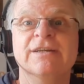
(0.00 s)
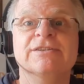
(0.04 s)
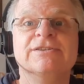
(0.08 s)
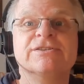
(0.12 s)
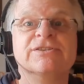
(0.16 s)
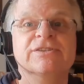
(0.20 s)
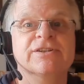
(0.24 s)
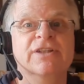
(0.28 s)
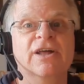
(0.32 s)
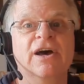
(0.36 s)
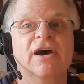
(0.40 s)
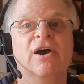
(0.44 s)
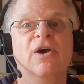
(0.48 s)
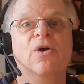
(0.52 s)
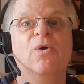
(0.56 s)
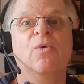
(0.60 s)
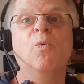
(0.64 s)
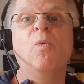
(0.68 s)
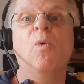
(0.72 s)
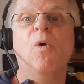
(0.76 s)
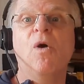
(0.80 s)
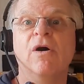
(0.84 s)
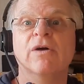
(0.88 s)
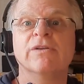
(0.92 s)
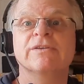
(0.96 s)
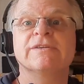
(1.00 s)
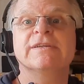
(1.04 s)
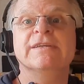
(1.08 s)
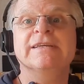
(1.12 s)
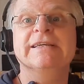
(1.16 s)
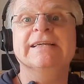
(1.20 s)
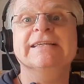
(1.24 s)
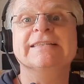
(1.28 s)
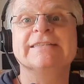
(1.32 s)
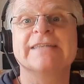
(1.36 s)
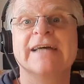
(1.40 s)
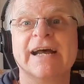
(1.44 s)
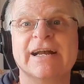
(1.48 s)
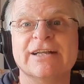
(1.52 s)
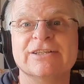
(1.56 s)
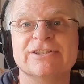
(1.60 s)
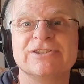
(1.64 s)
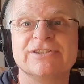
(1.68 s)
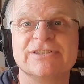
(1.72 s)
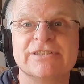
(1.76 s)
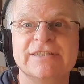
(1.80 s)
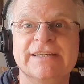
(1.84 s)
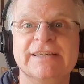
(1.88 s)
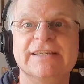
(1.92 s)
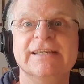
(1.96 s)
to know what is
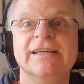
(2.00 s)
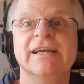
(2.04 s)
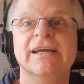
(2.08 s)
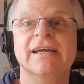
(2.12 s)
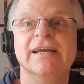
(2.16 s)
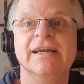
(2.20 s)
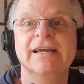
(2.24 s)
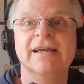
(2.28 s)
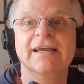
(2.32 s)
actually